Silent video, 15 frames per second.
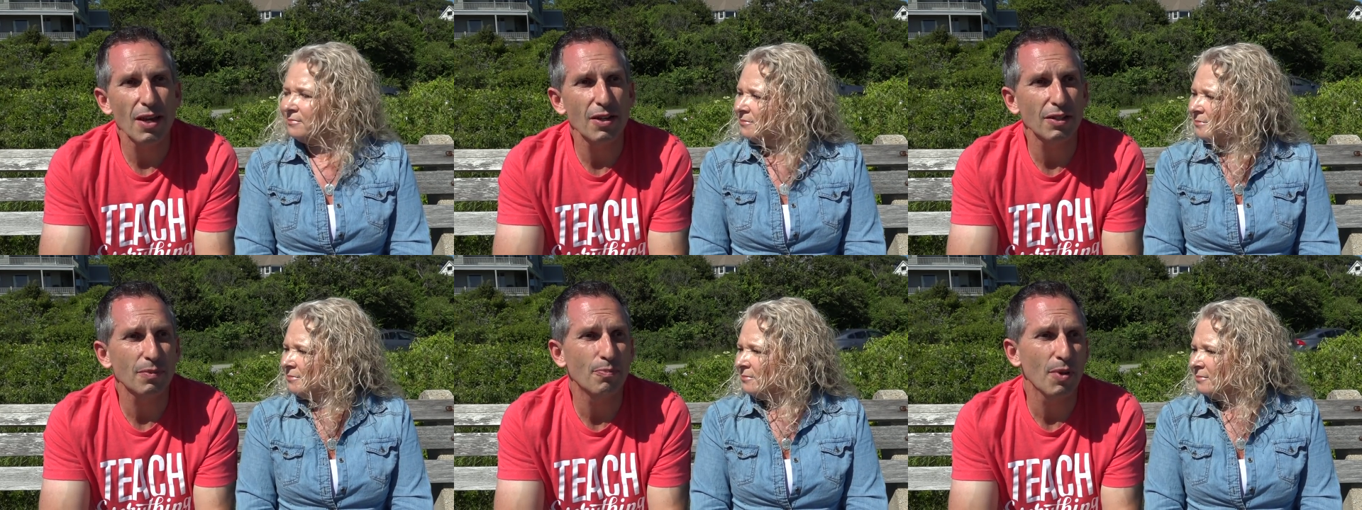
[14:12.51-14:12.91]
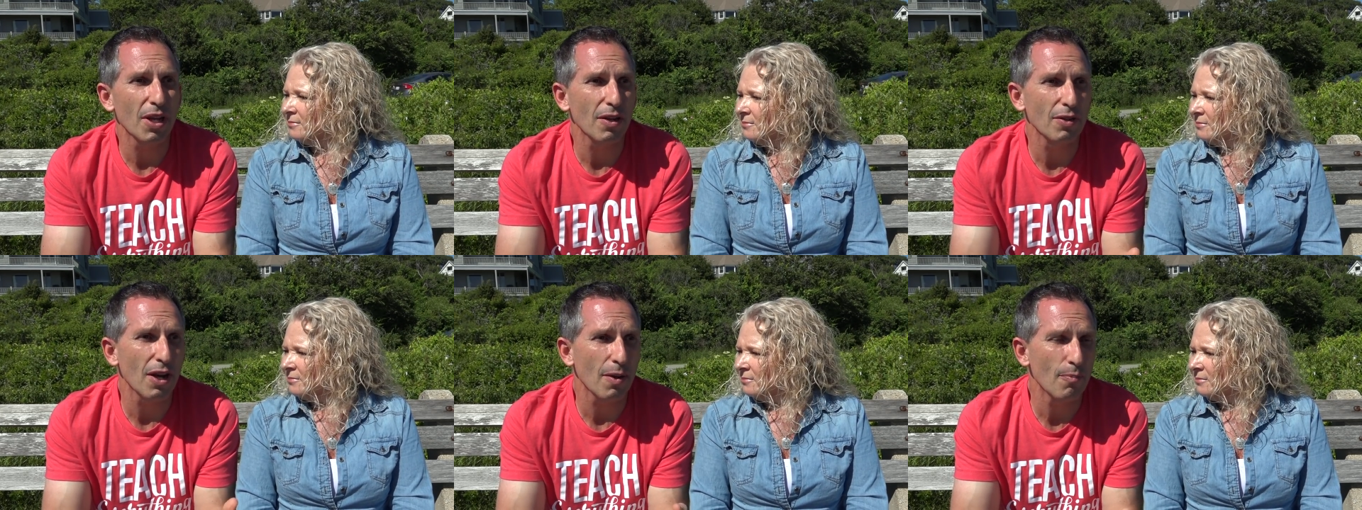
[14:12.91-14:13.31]
Speaker 1: and just
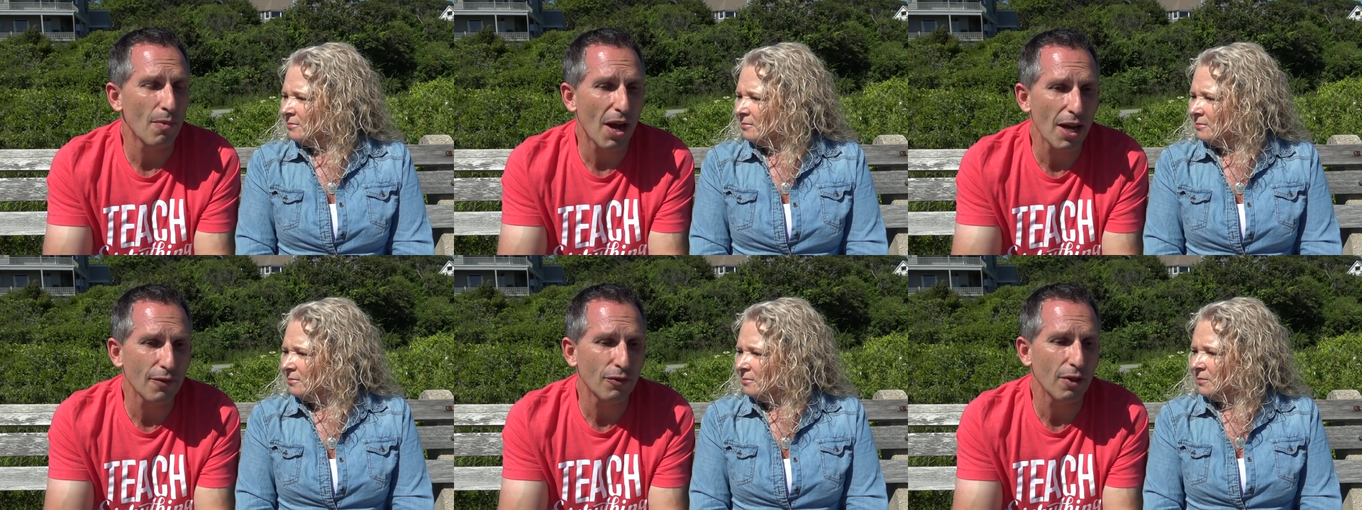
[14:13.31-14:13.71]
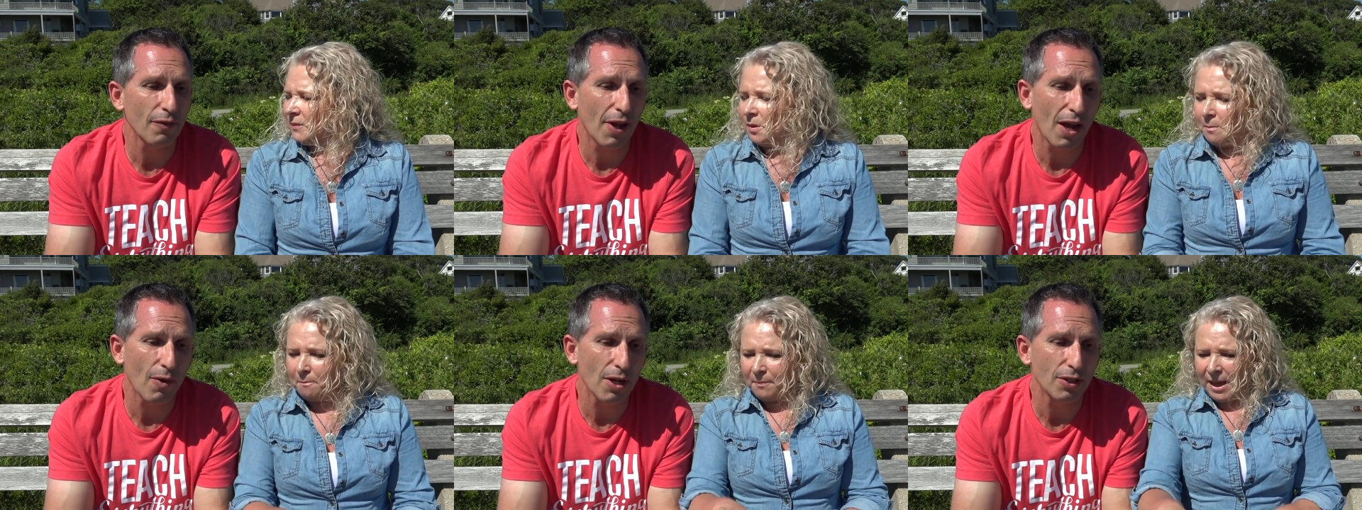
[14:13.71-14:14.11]
being mindful of
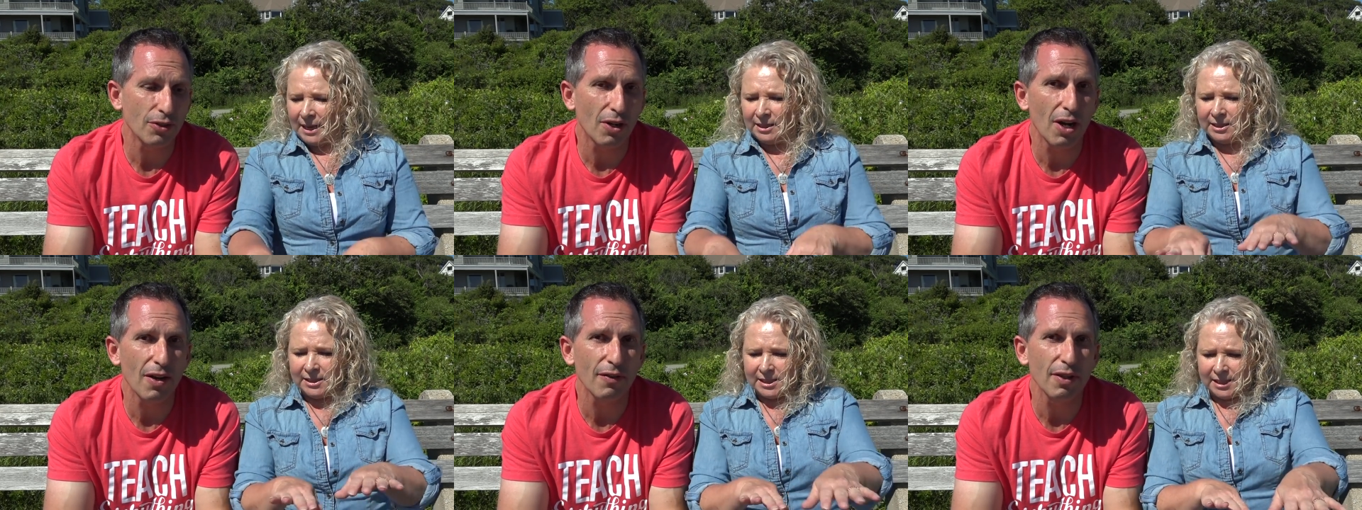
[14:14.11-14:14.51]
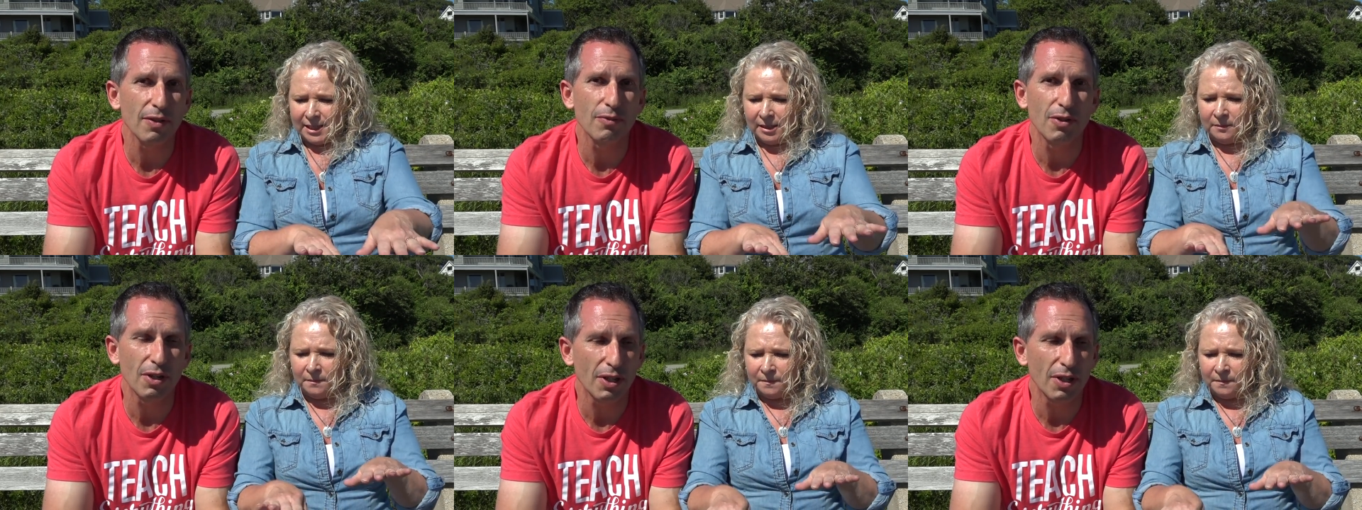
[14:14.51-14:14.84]
how Balancing. I drive it.